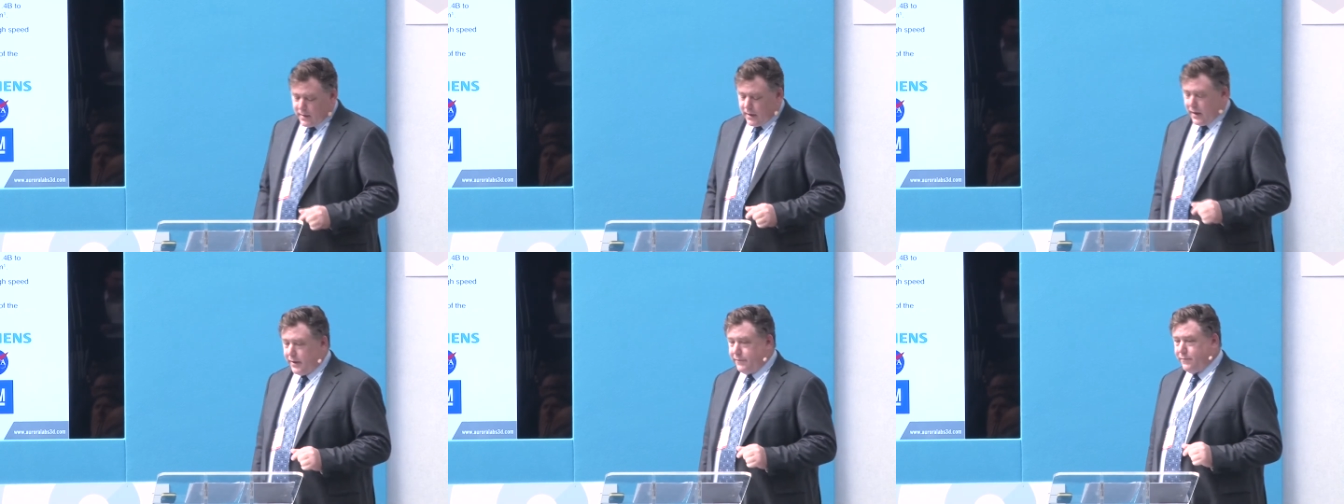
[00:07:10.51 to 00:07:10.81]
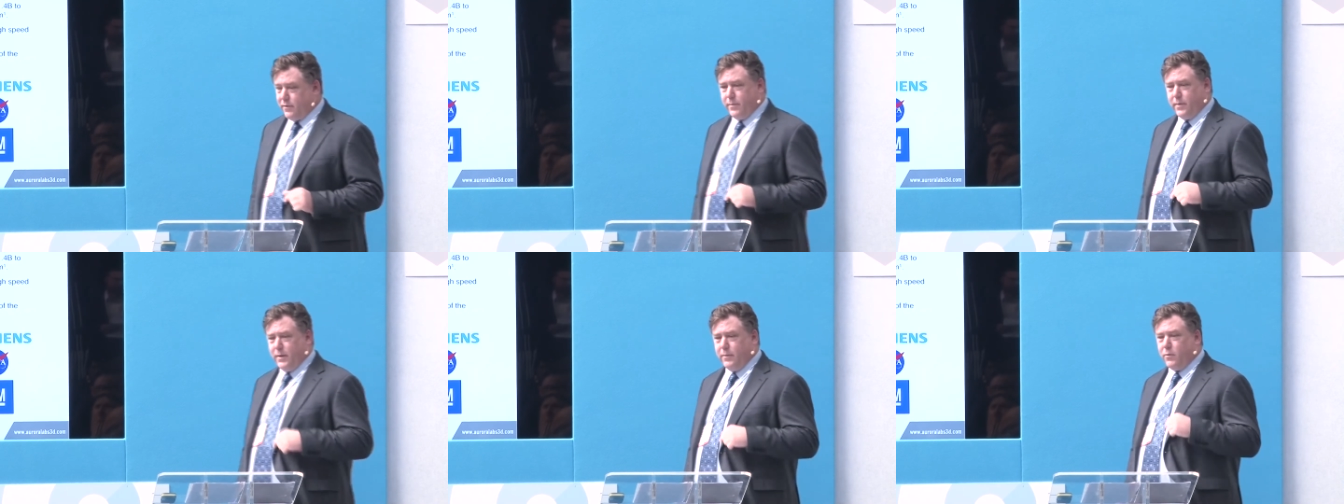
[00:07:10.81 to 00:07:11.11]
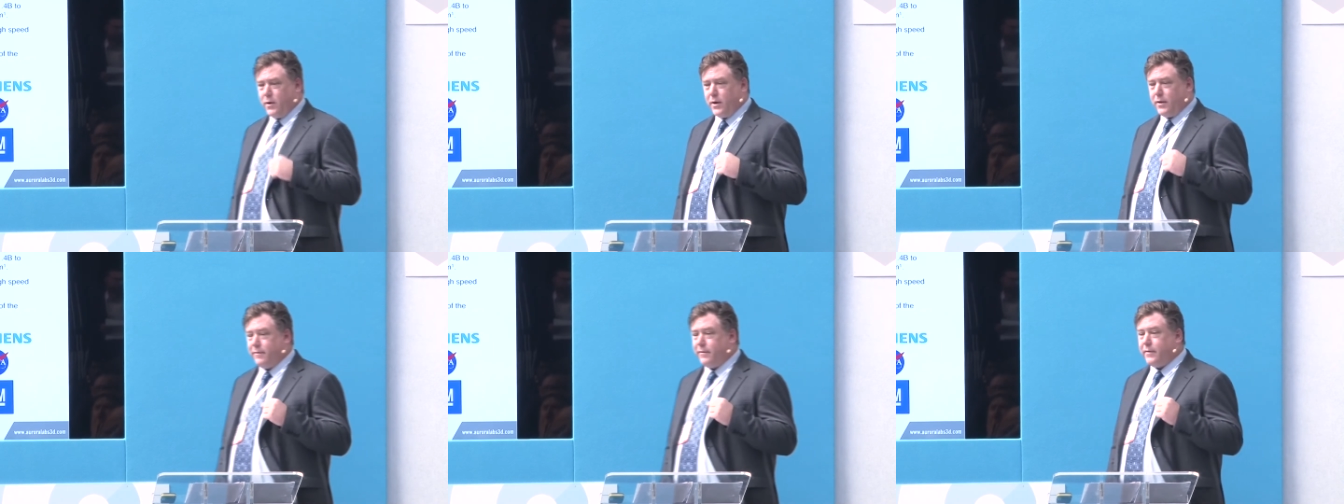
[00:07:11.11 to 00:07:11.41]
And if you've been
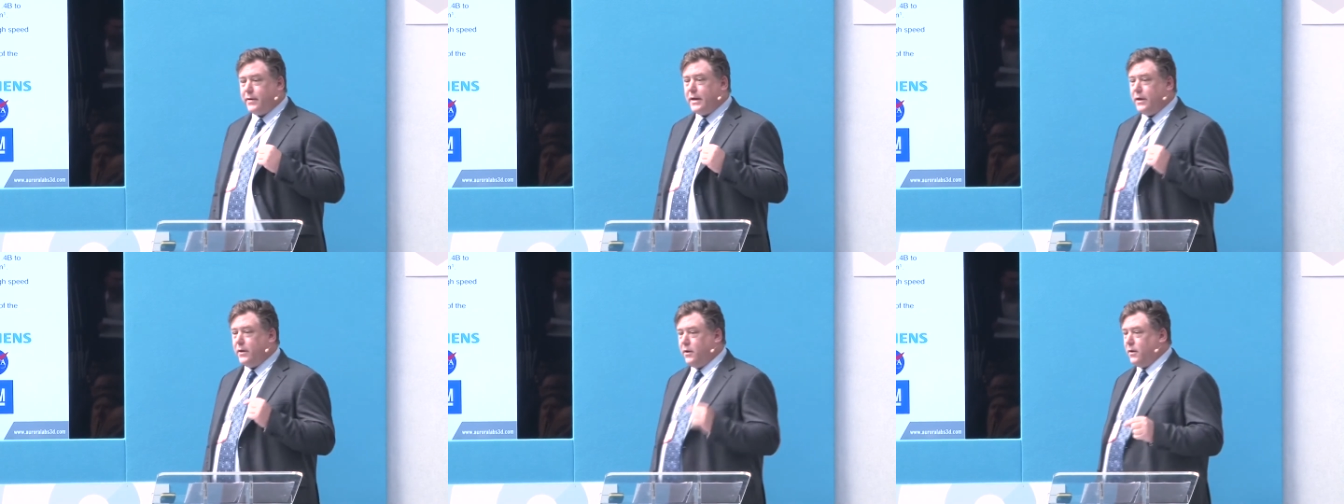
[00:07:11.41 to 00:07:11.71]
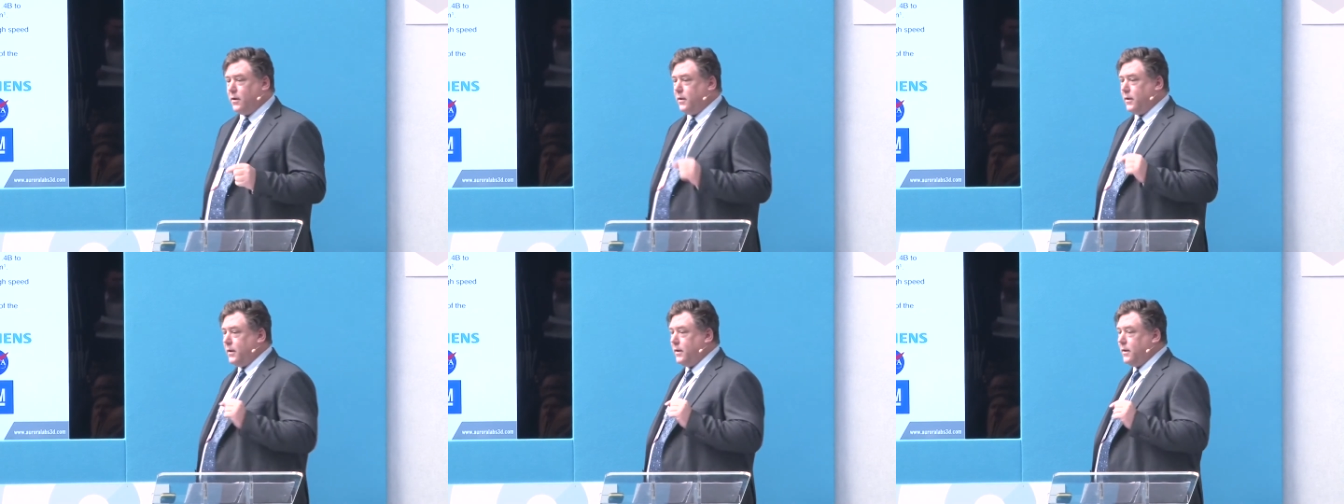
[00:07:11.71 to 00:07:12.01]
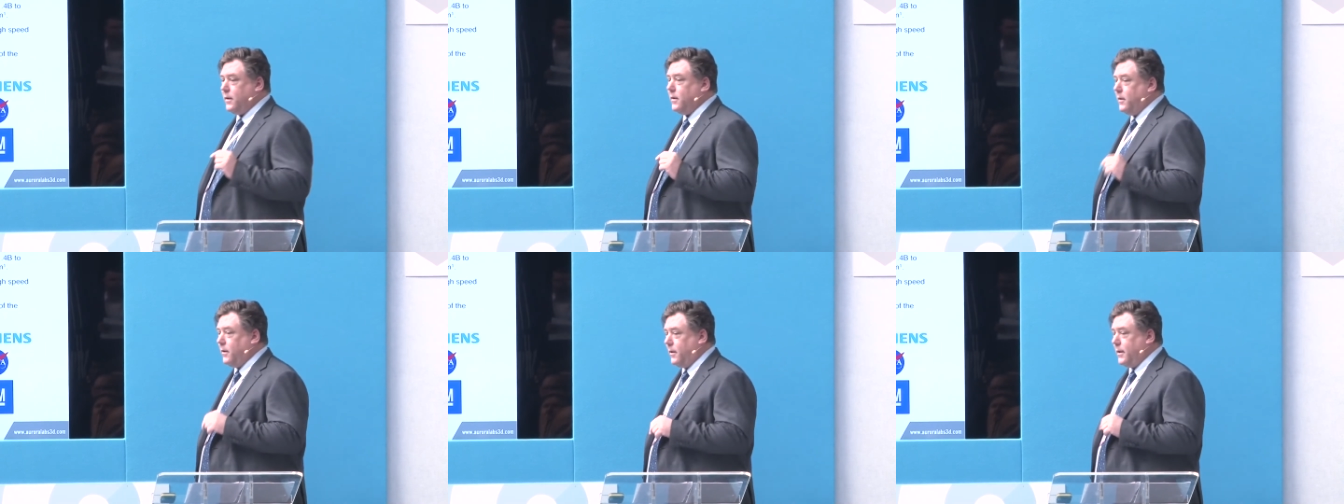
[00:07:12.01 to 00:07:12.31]
one of the very early,
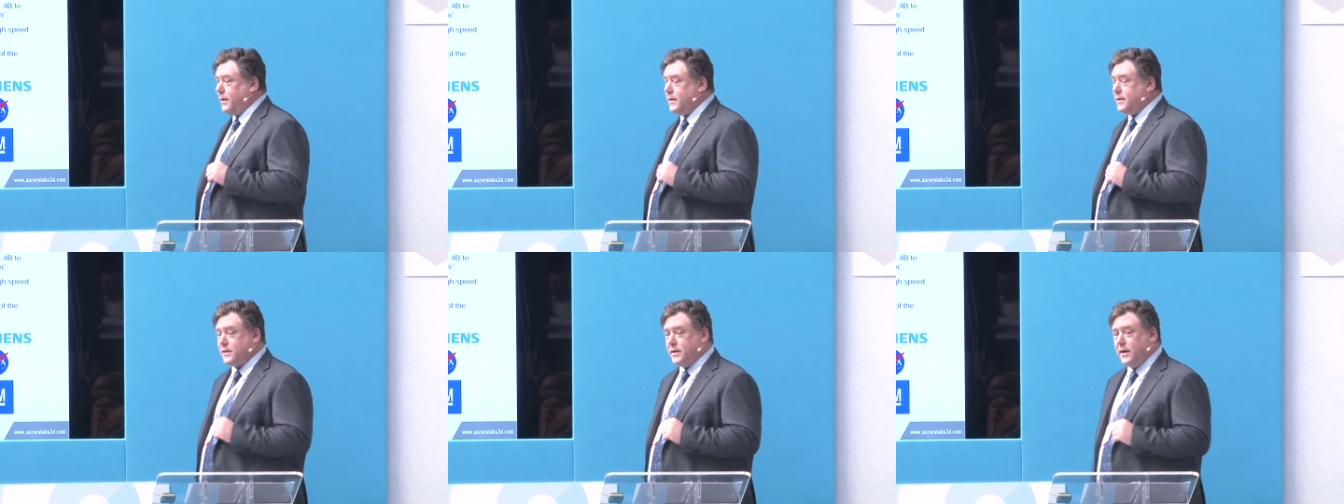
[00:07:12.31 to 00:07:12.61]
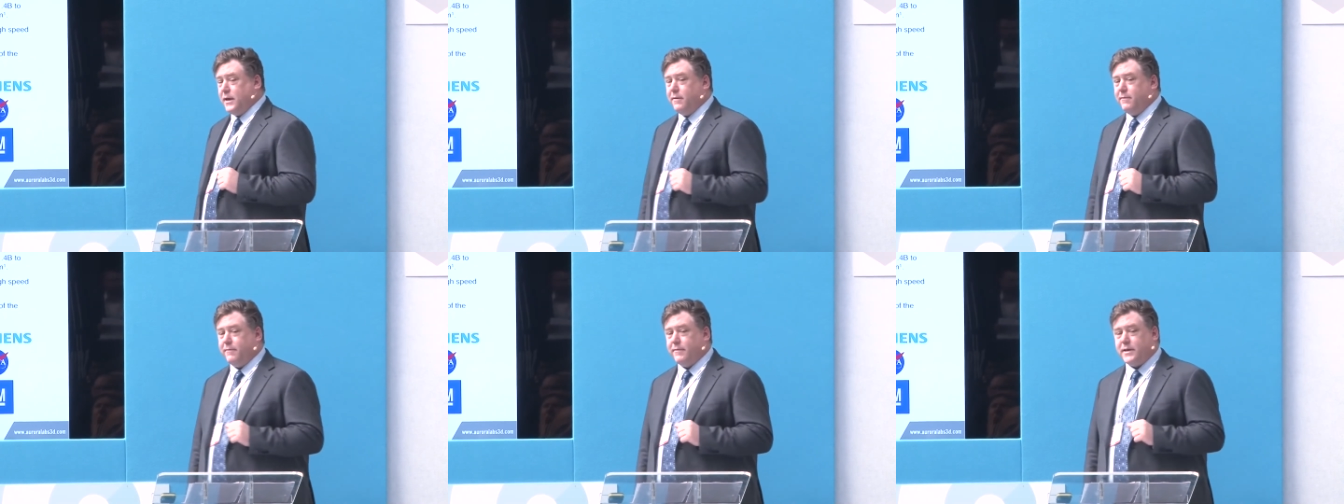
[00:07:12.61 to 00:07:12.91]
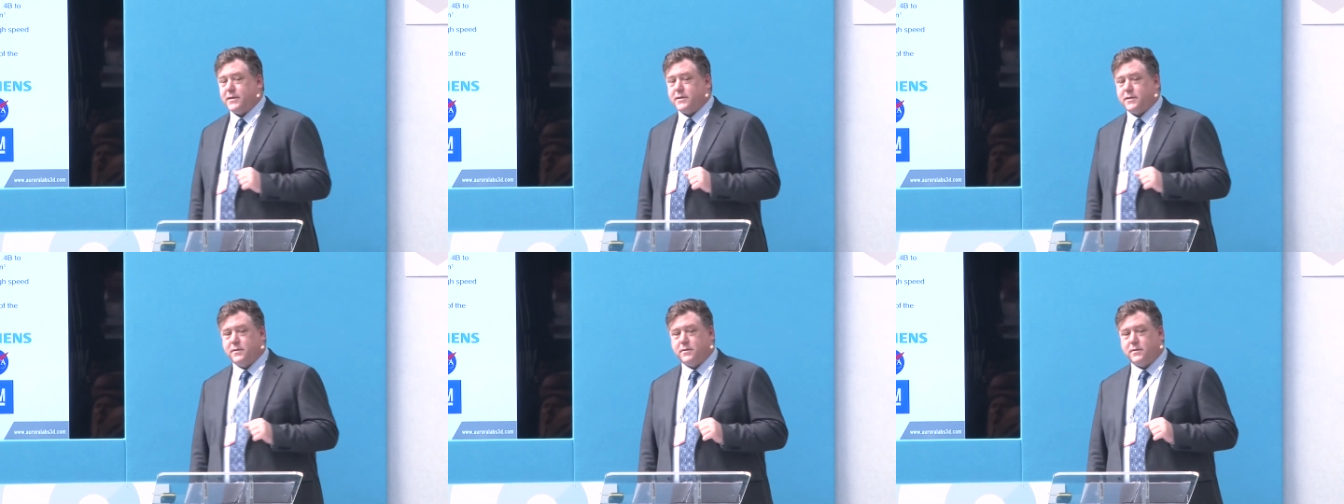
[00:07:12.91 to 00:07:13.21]
early seed
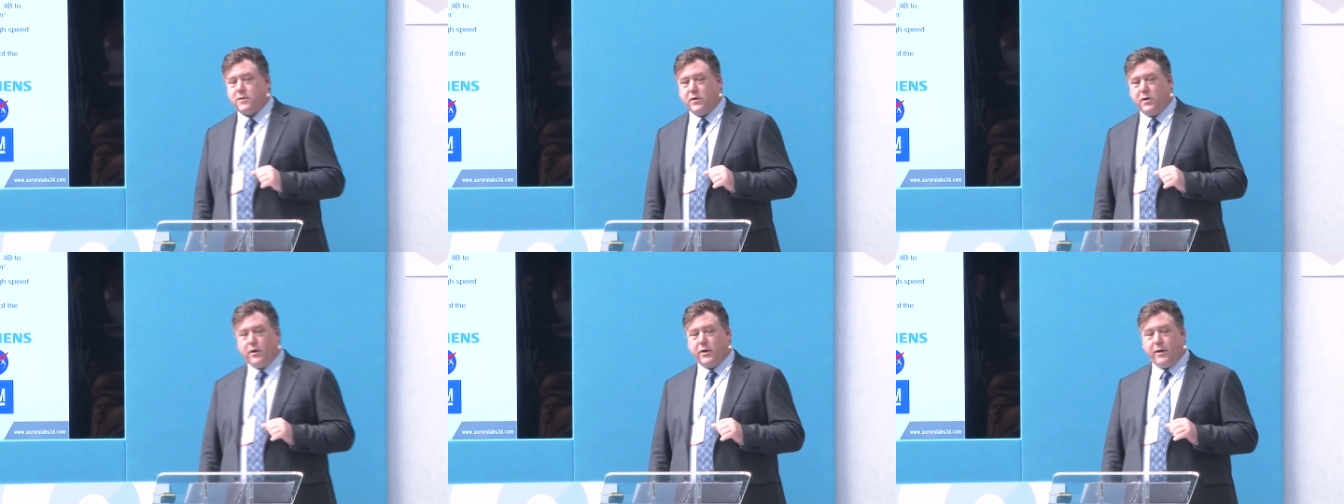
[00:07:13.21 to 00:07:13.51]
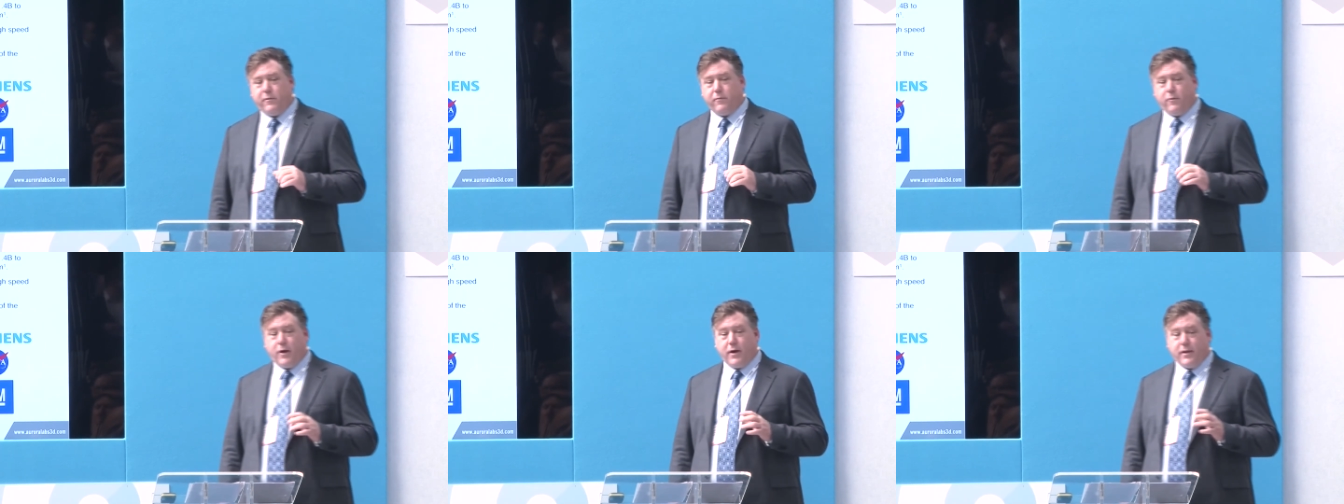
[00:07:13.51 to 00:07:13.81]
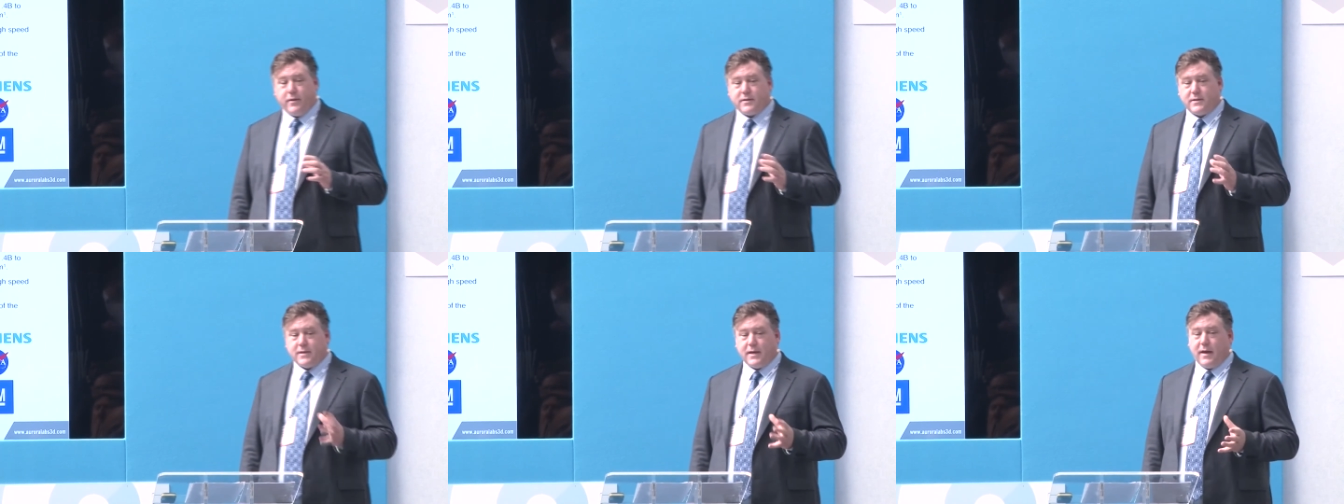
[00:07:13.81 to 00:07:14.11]
investors who got in right
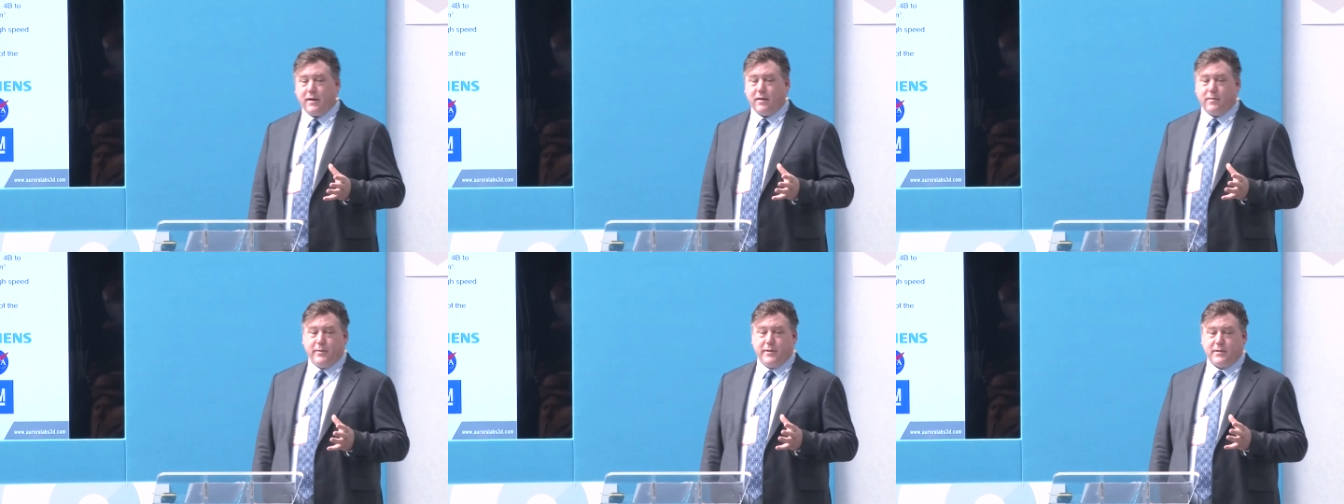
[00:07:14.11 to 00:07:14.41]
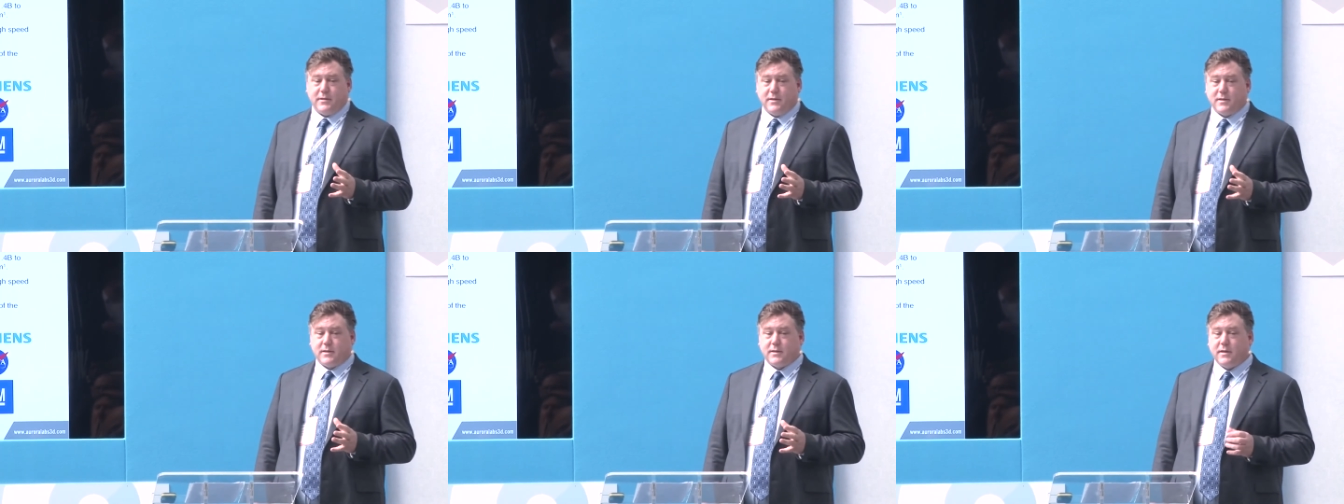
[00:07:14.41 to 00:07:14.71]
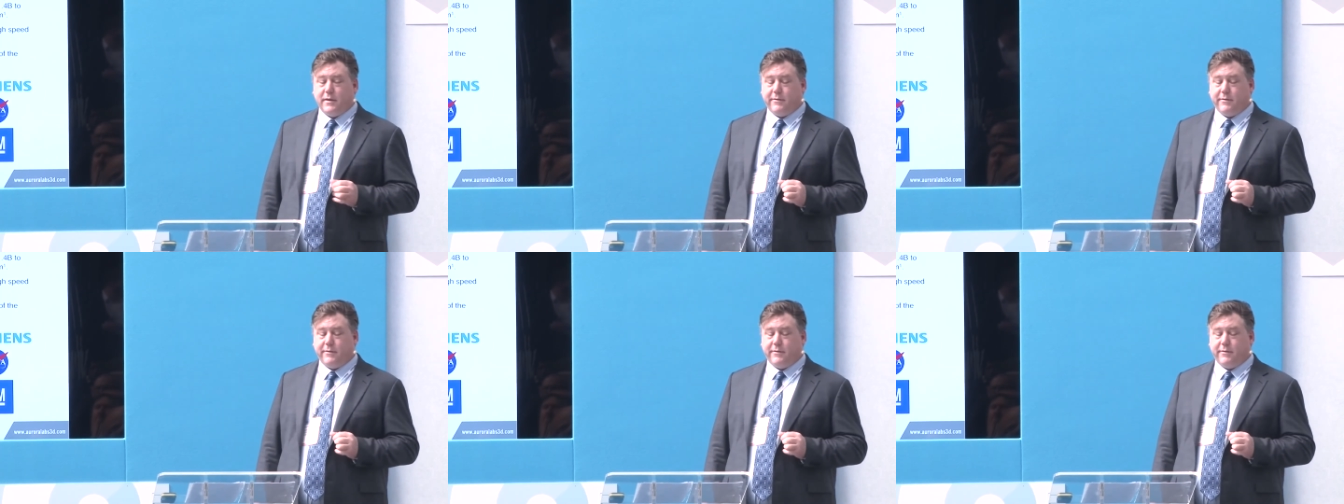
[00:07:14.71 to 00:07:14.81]
at the start of the business,